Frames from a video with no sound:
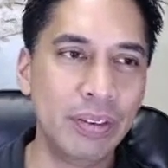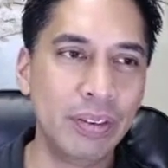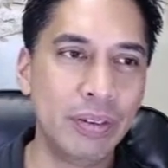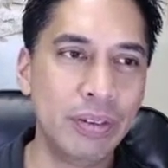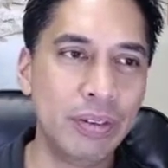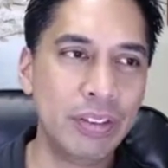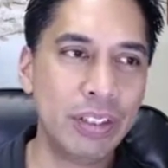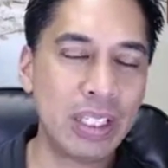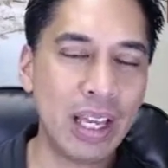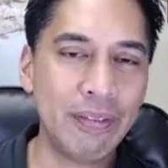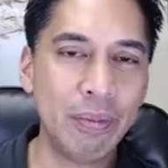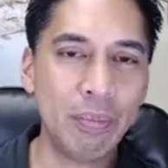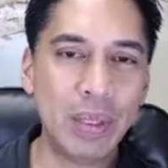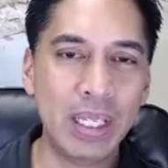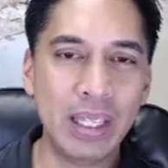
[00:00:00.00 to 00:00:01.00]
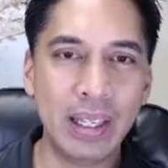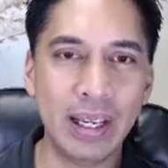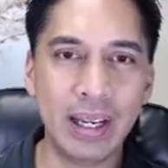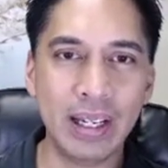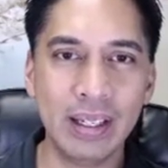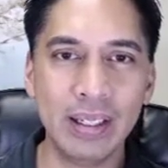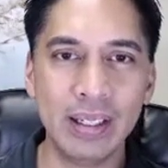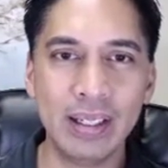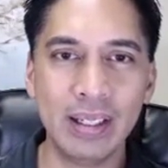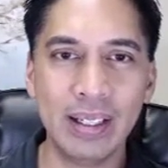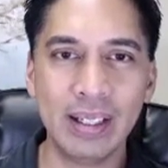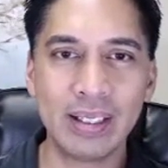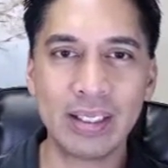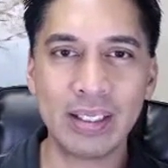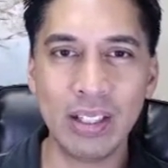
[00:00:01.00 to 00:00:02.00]
just have it be that
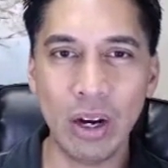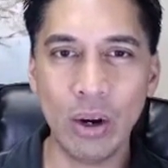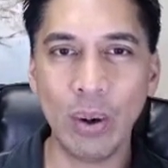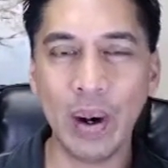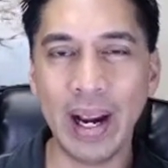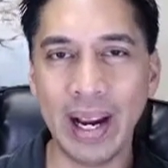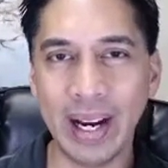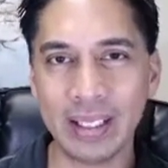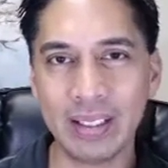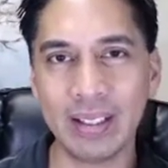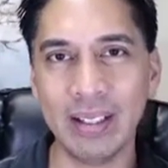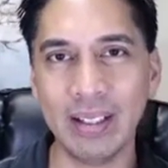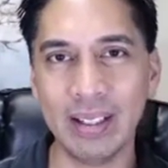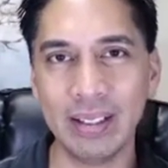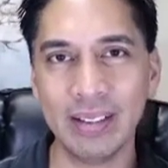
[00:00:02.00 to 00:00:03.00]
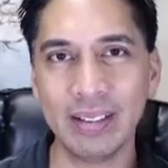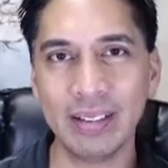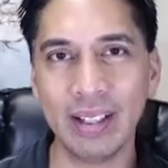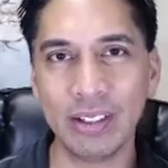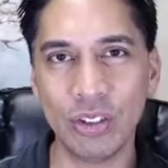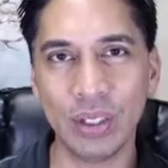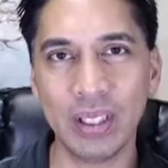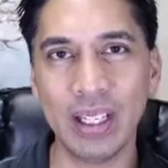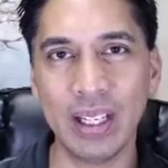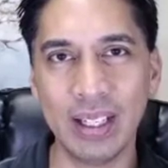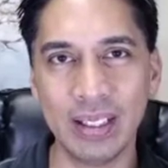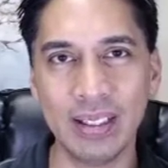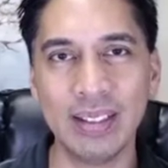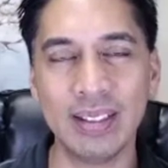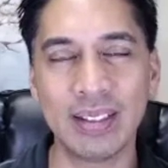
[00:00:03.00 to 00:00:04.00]
it's no accident that you're getting
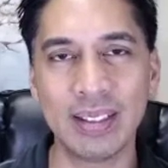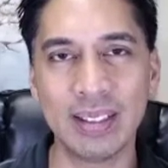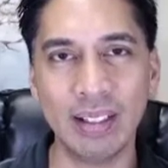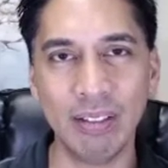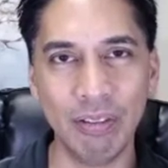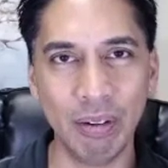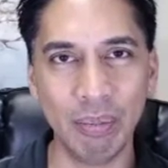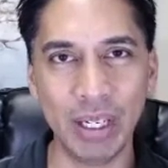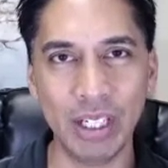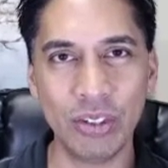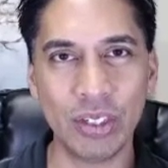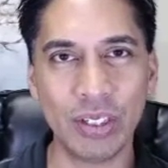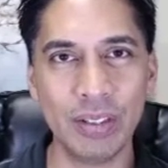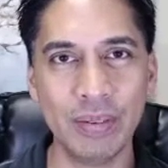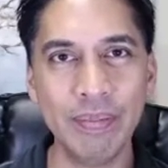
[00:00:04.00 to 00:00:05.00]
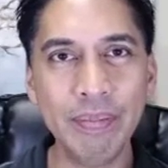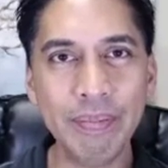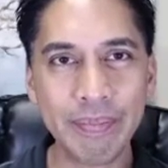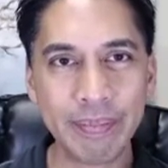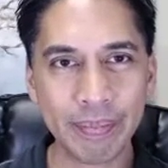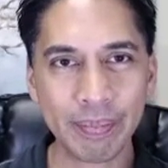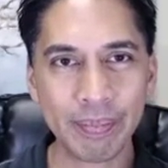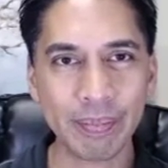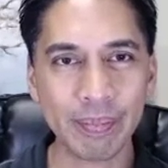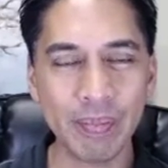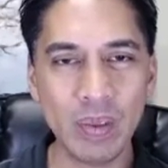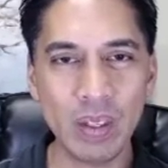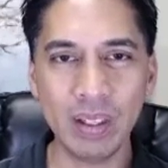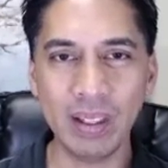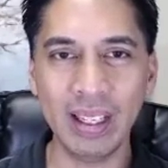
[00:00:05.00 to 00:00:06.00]
this information.
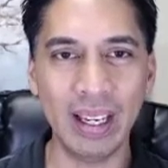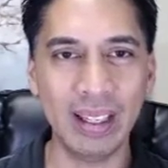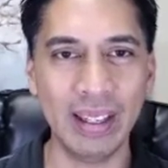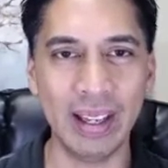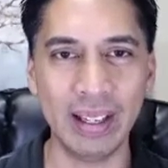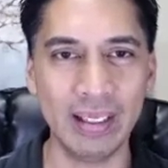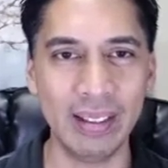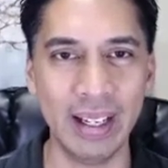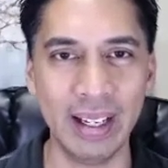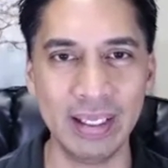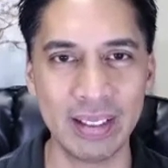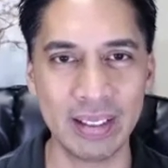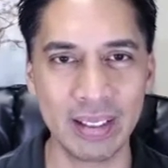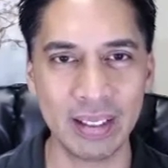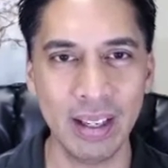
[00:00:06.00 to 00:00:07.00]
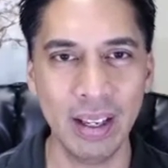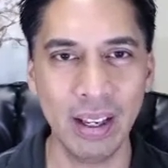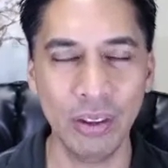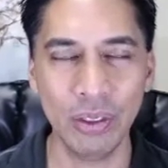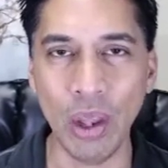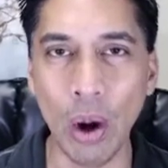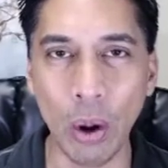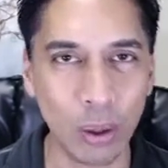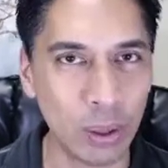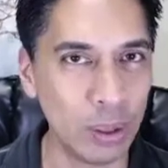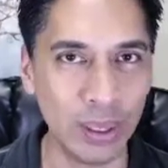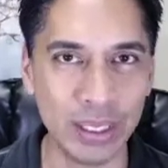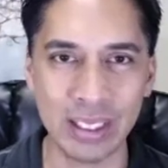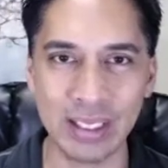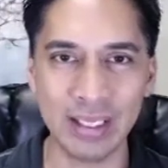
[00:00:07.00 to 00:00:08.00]
Okay, that it's no
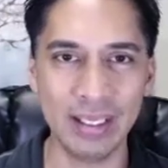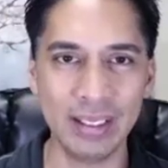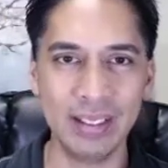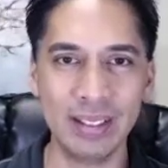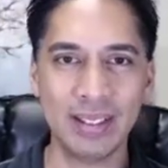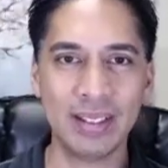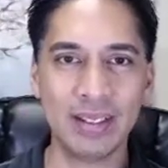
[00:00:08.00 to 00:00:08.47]
coincidence.